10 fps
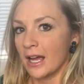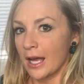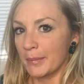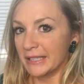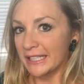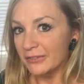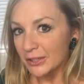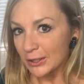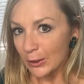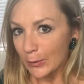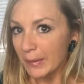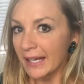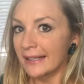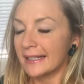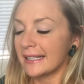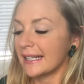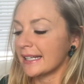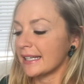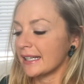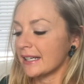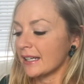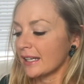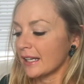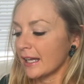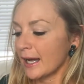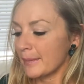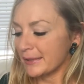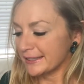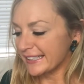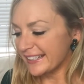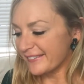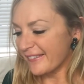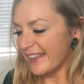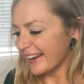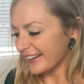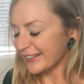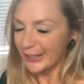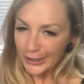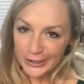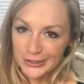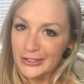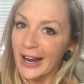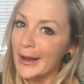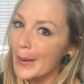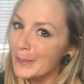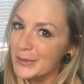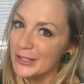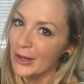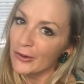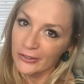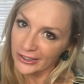I believe in humanity. I believe that good triumphs over